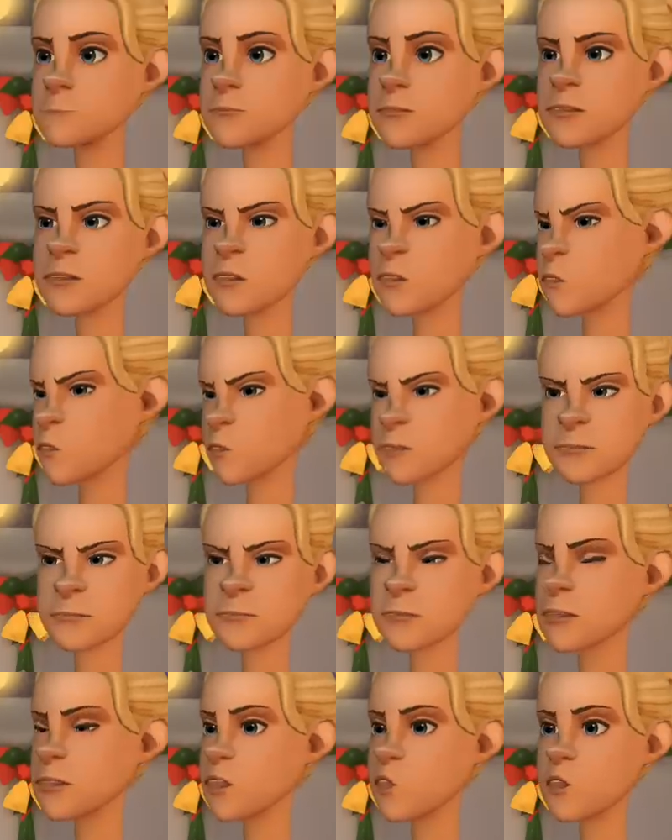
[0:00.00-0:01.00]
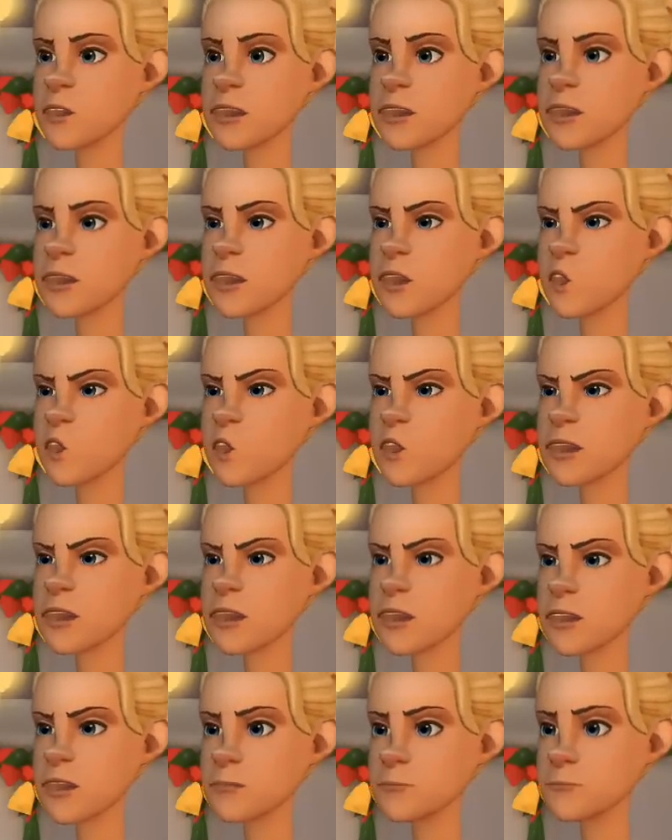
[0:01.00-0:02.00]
No, I already knew that.